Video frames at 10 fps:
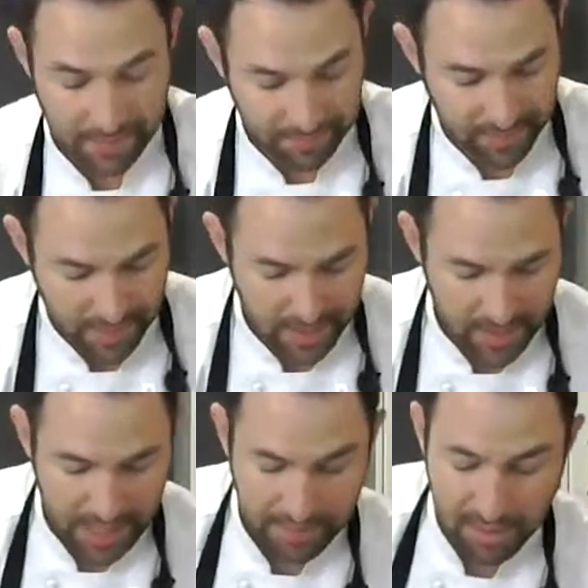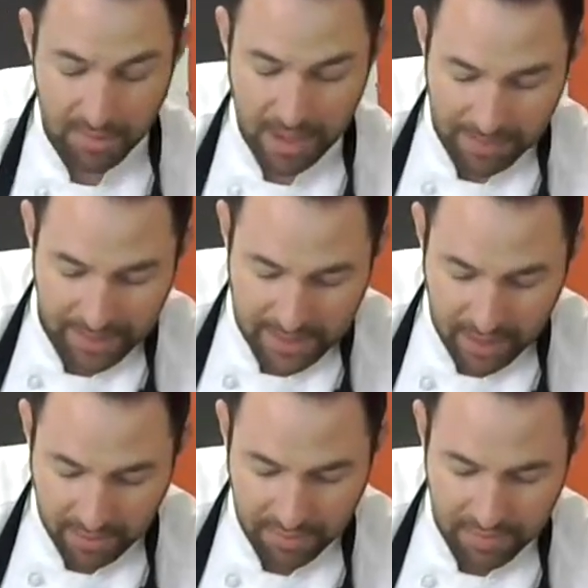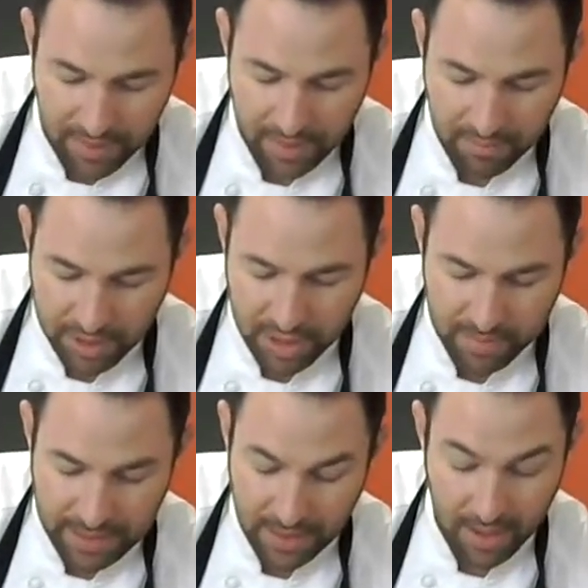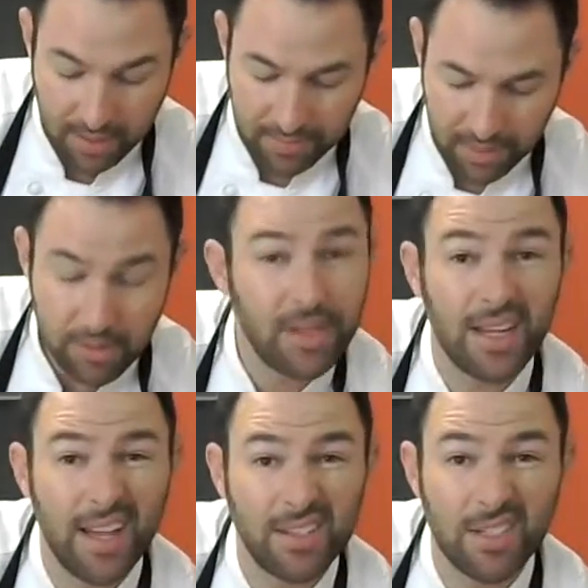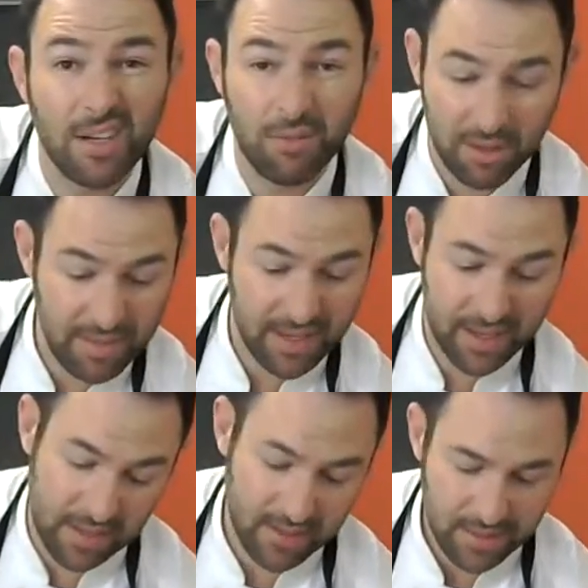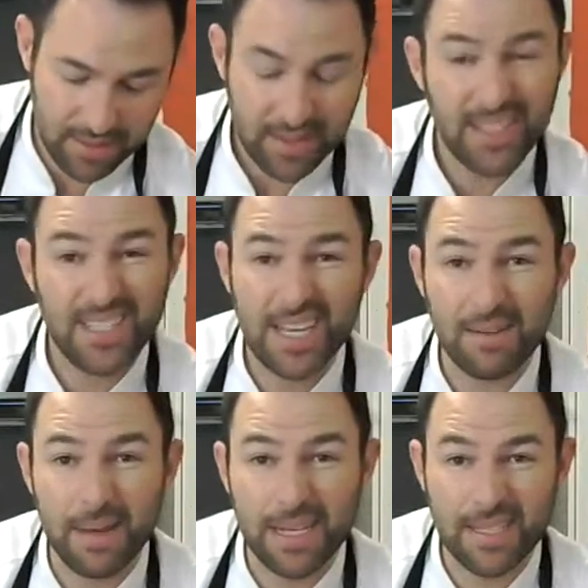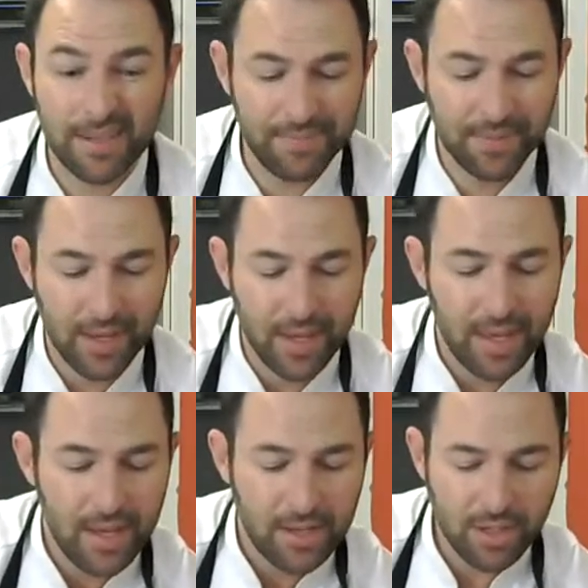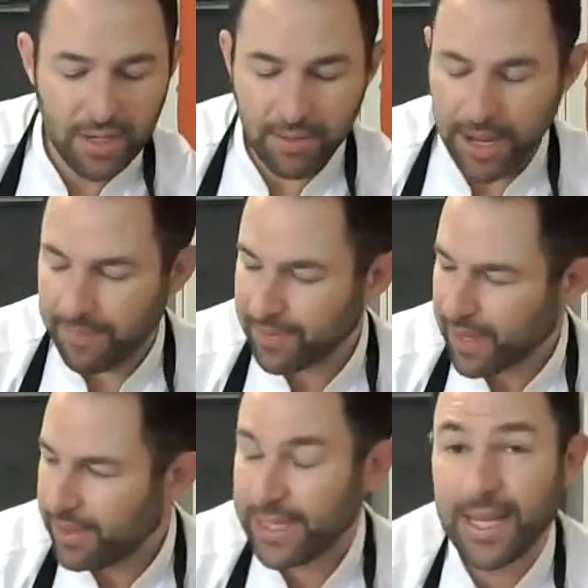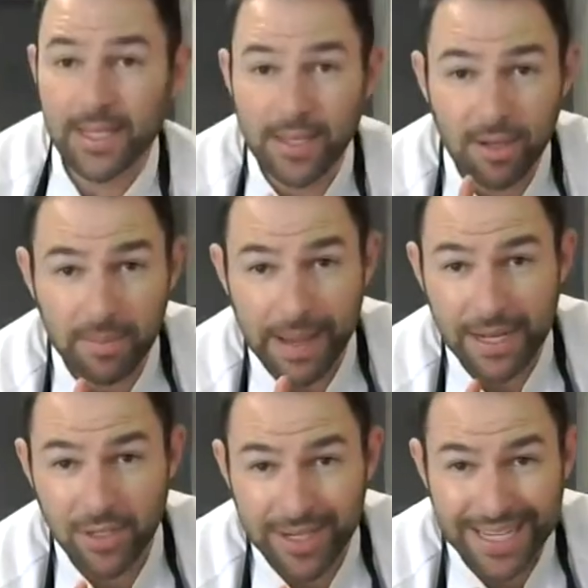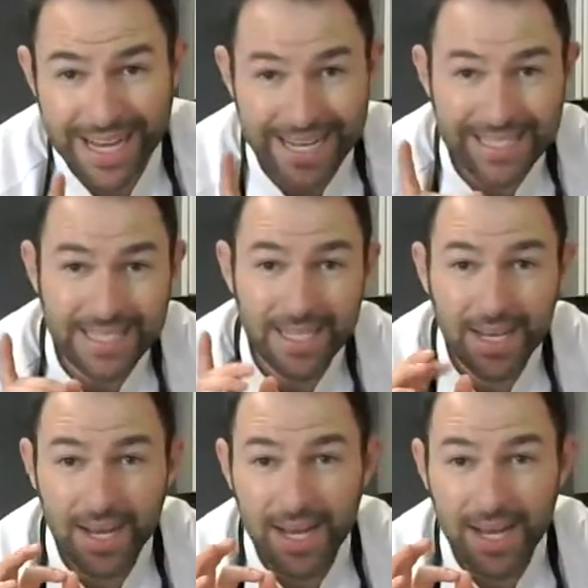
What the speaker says: cooking. Even though I'm by myself with just my dog, who's not allowed to cook with me because it's kind of messy. So anyway, the Kids Can Cook Masterclass,